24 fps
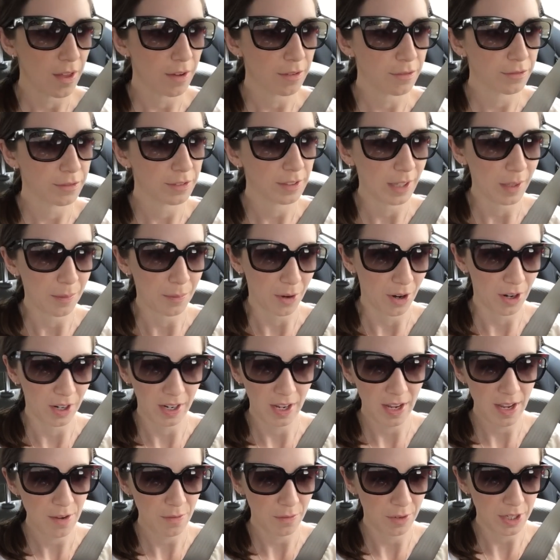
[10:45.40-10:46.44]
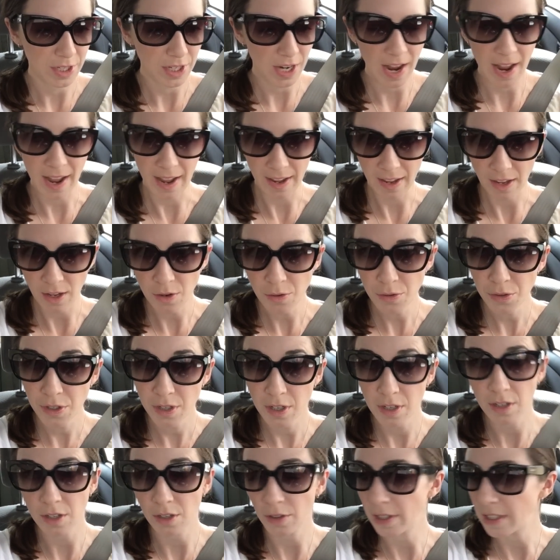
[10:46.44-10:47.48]
the flea market, which I used
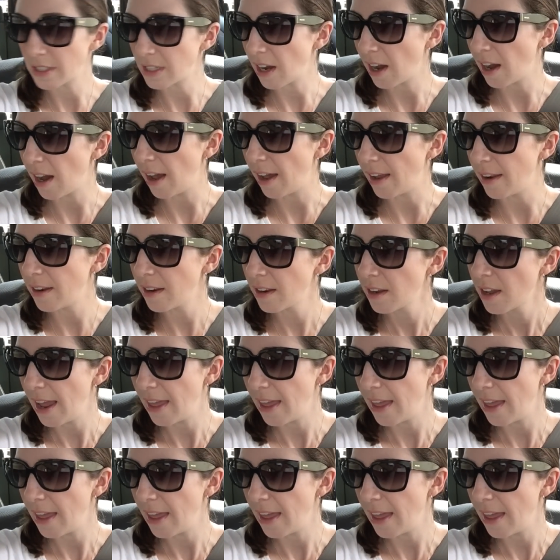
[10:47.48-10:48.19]
to do a ton.